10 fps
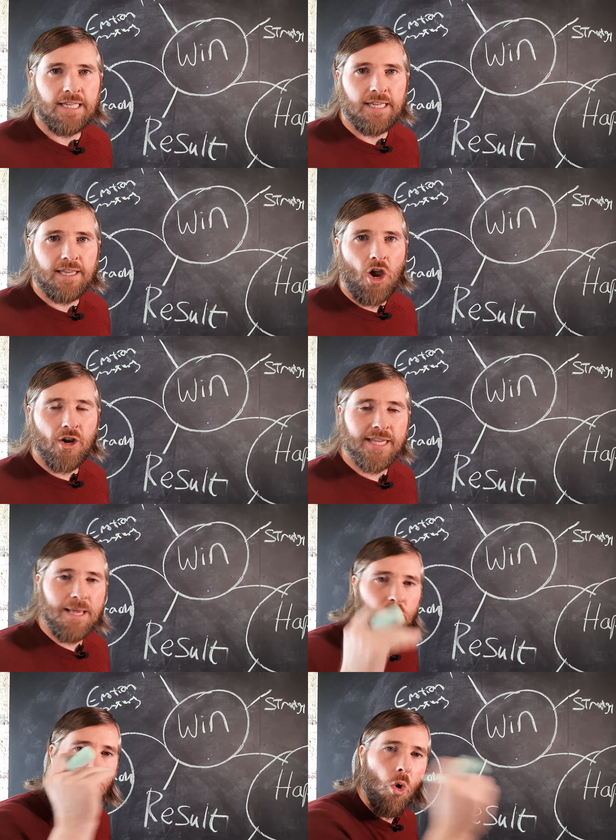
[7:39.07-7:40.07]
how to
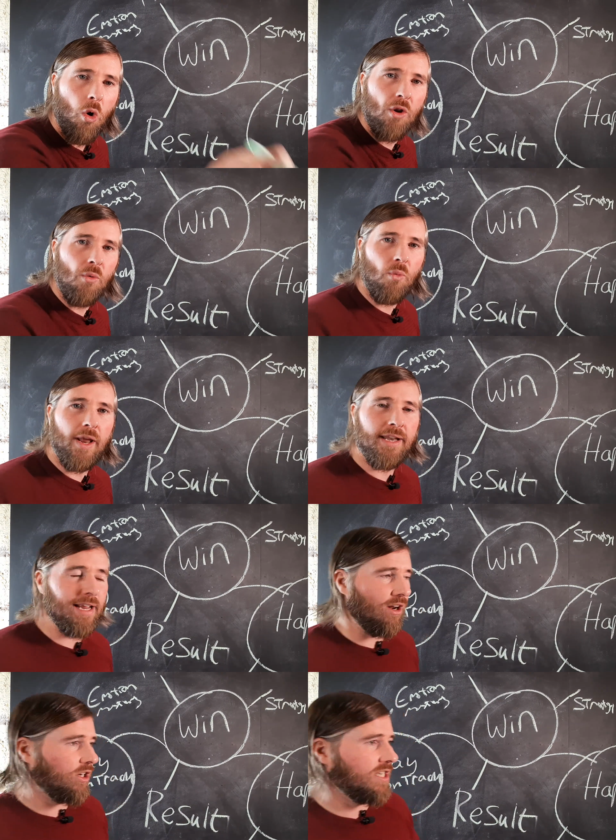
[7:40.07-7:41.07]
keep going when
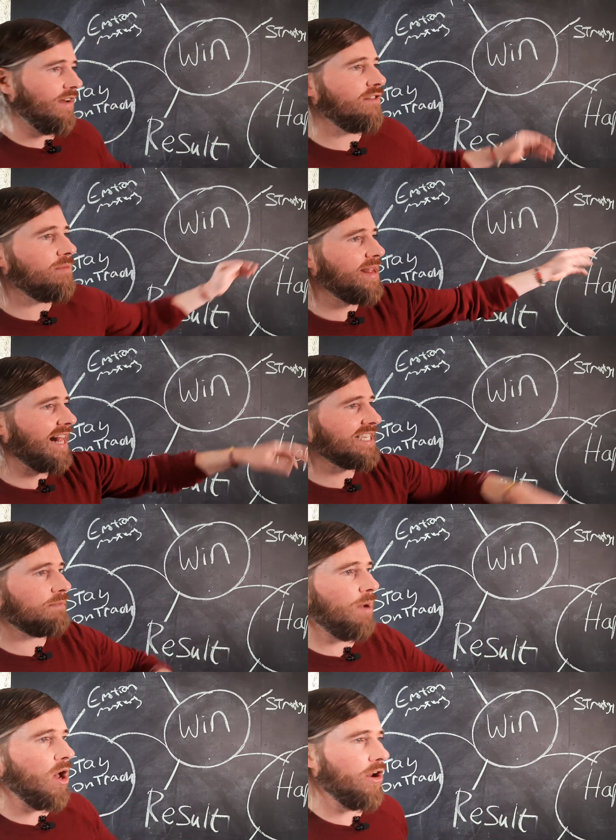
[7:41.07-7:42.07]
it looks as if everybody else is
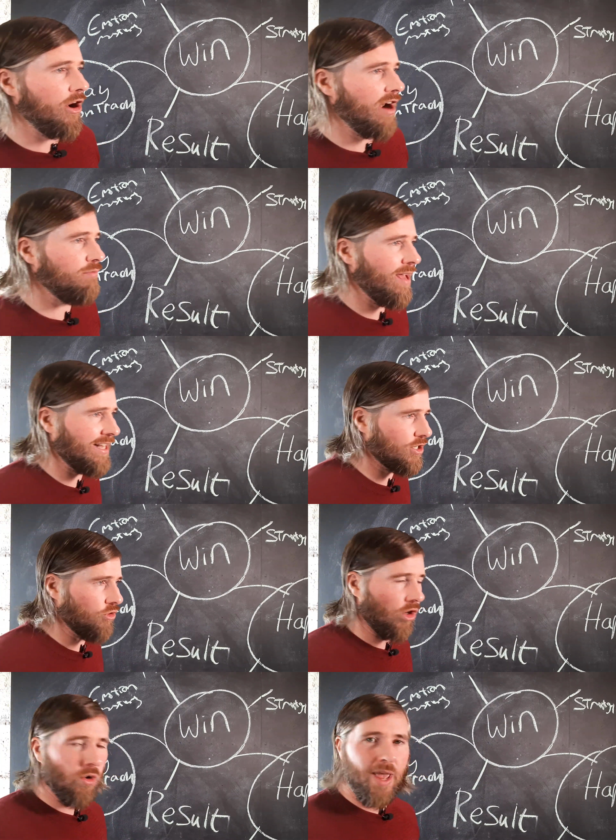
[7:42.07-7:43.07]
bowing out, everybody else is
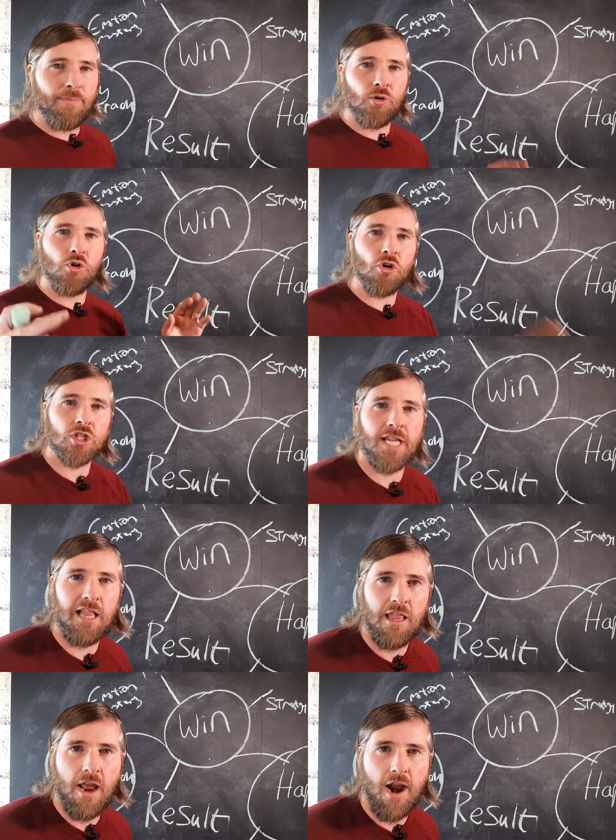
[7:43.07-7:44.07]
running away, but you're
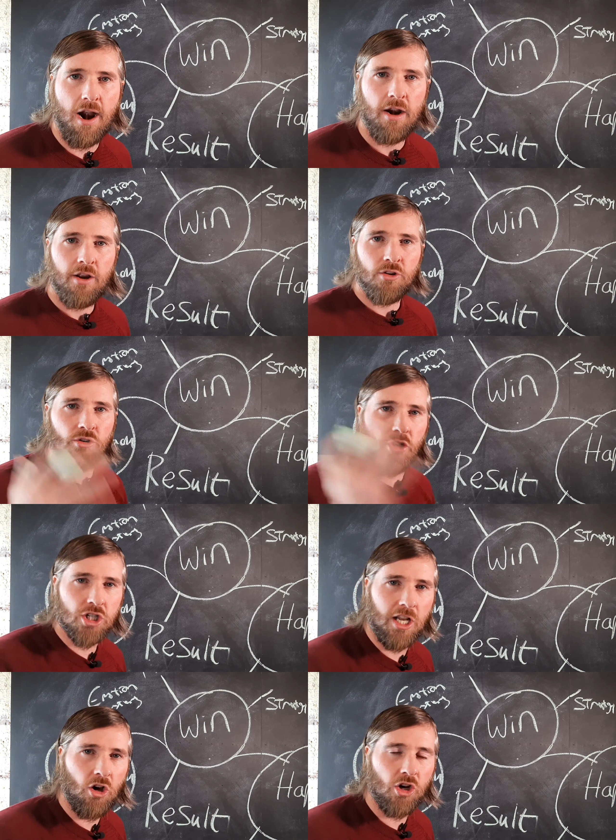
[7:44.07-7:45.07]
still there, you're
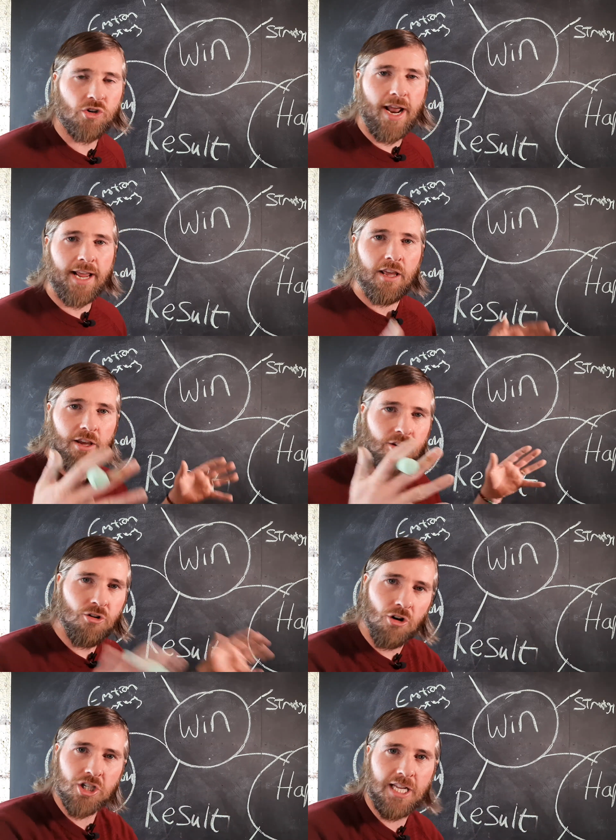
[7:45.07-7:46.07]
still on track,
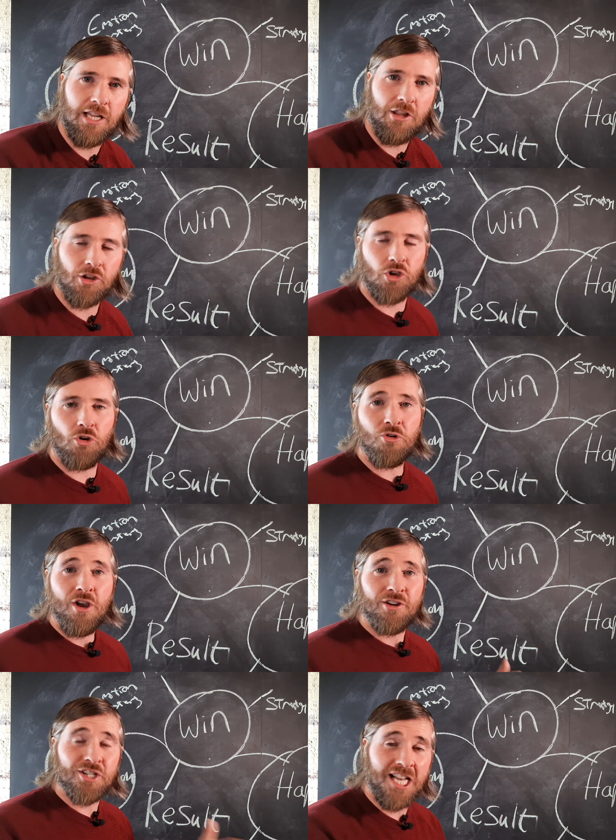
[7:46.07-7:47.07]
you're still in the queue,
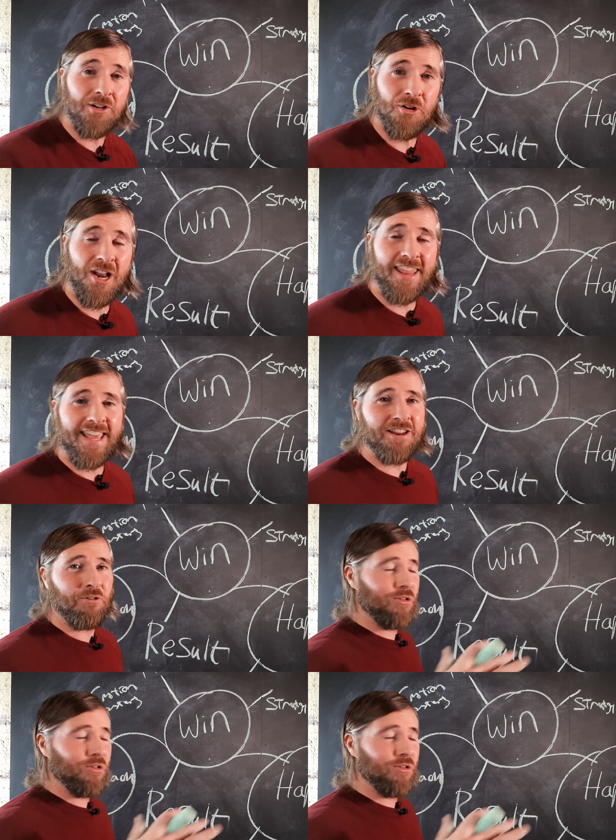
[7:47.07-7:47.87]
you're still doing it, and then you know